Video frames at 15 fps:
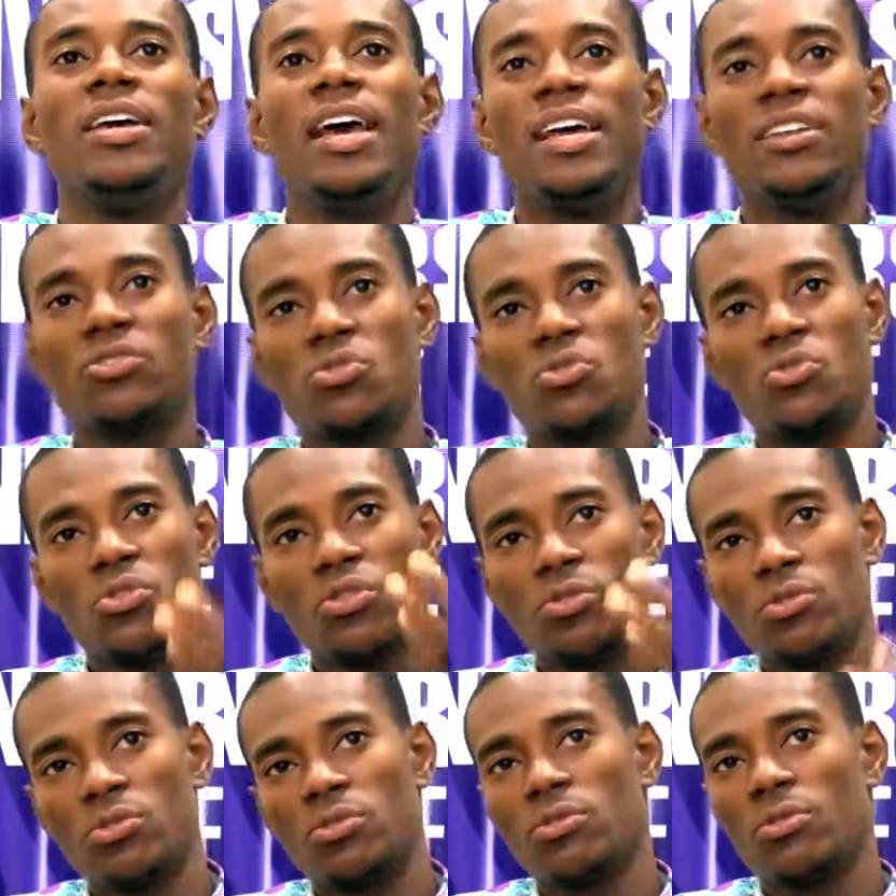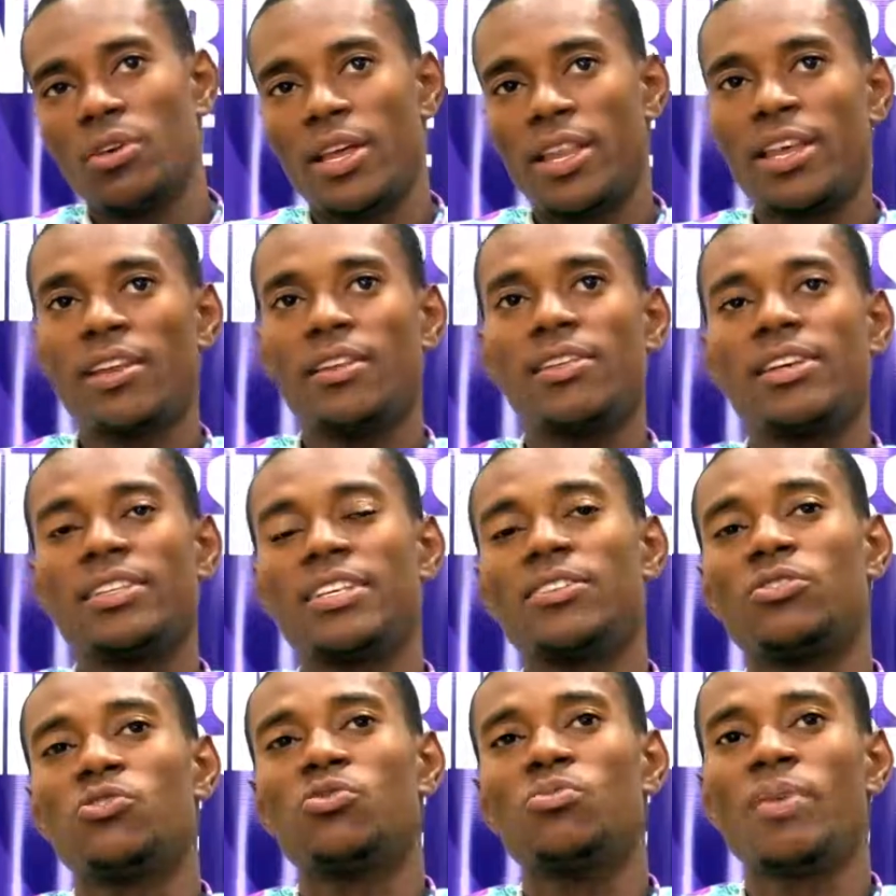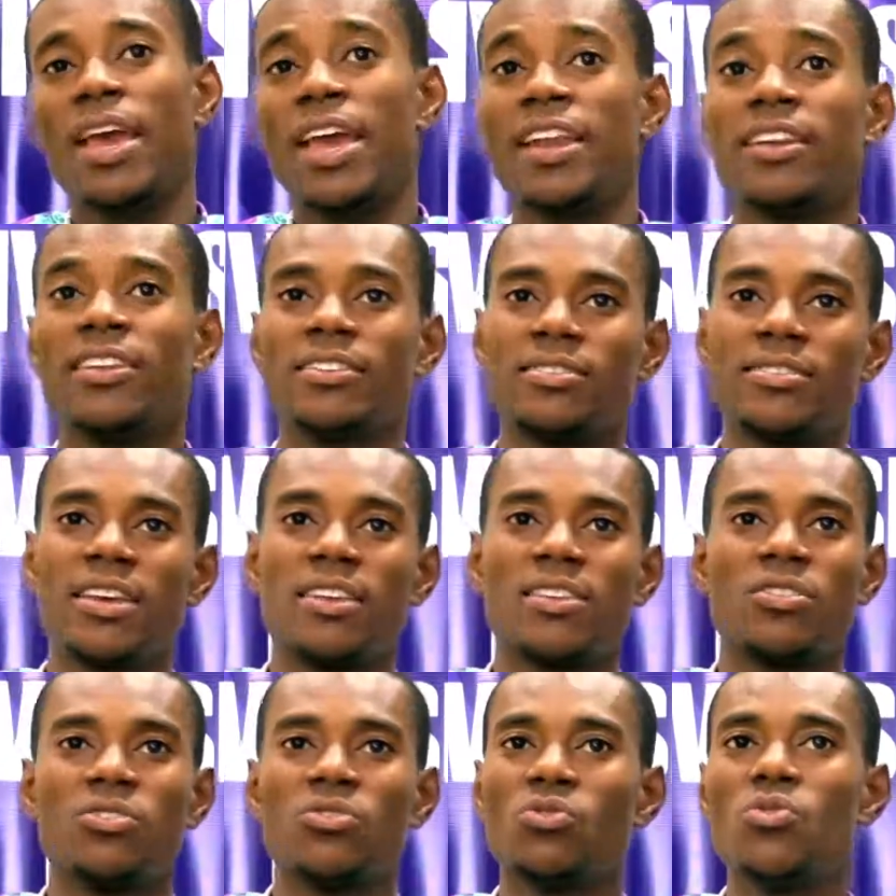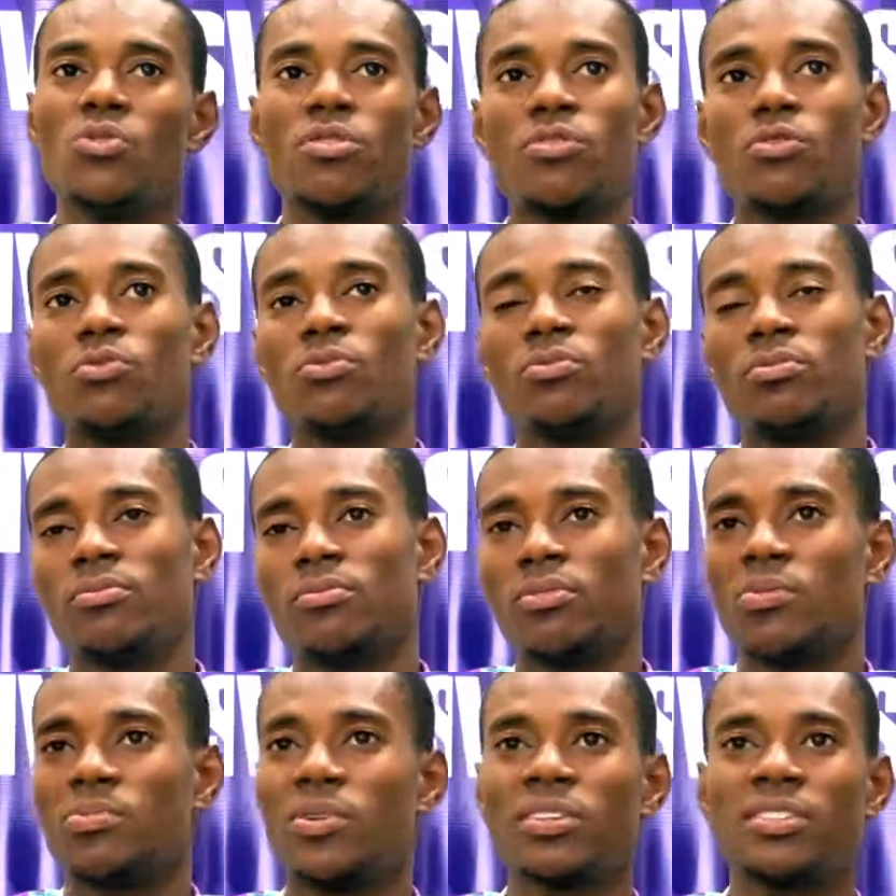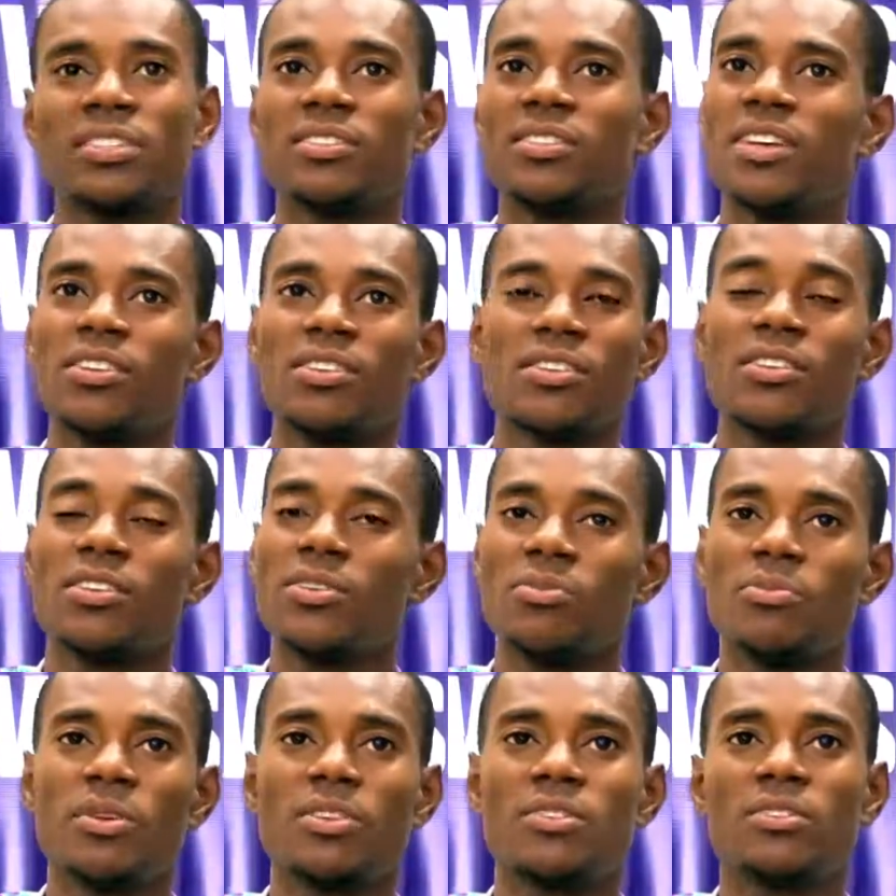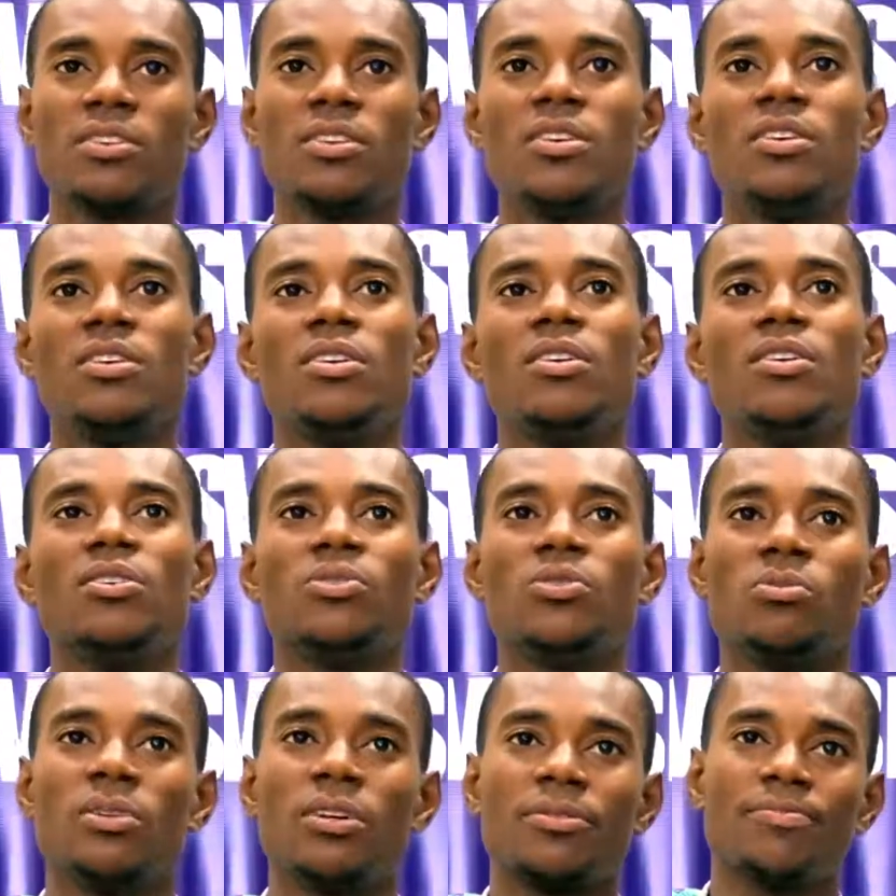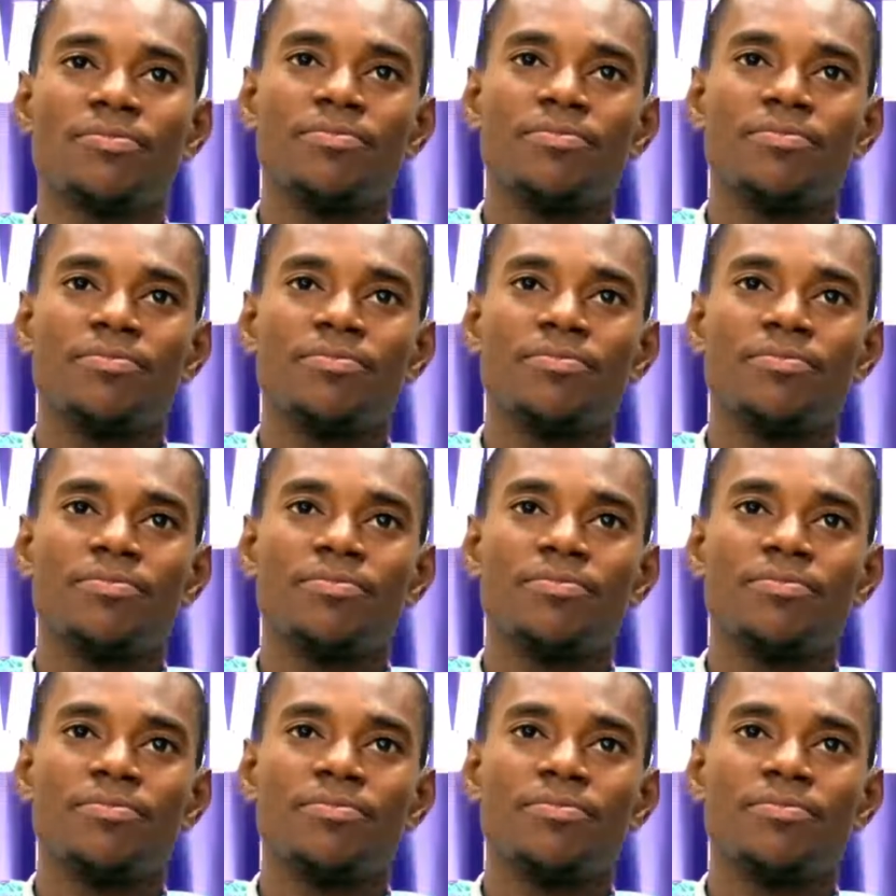And so and then let's assume n is 10. And you go through the process and it makes so much.